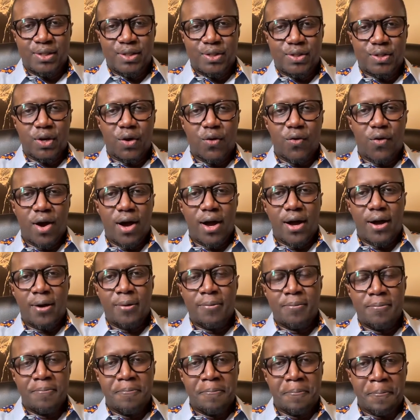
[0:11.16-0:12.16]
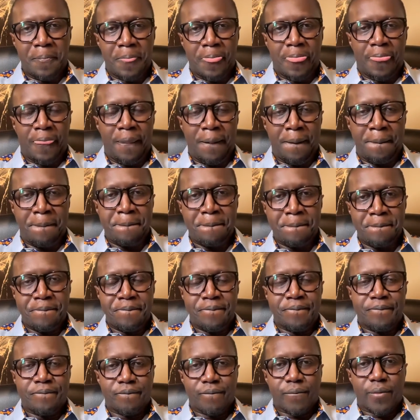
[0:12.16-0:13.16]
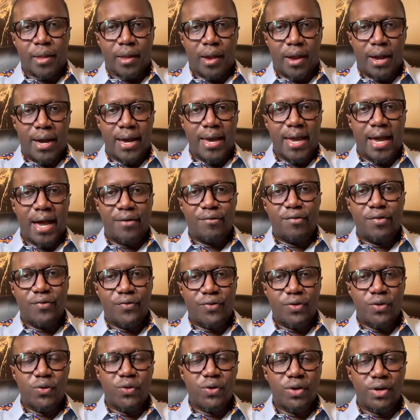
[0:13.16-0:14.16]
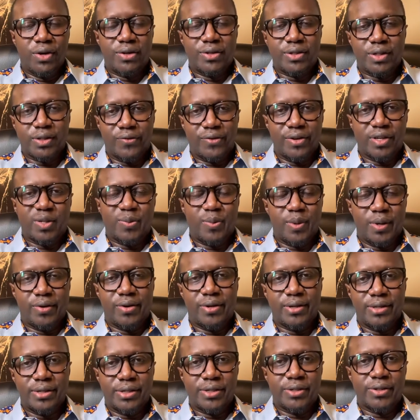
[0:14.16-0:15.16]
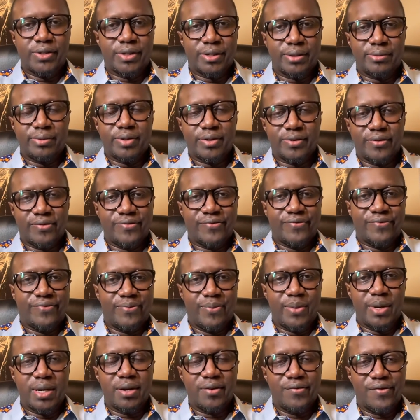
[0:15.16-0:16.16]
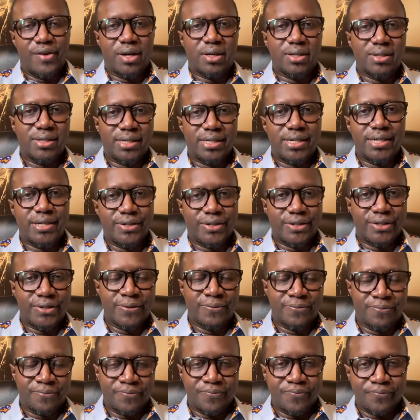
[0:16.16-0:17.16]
So I have a few years of experience in terms of being a volunteer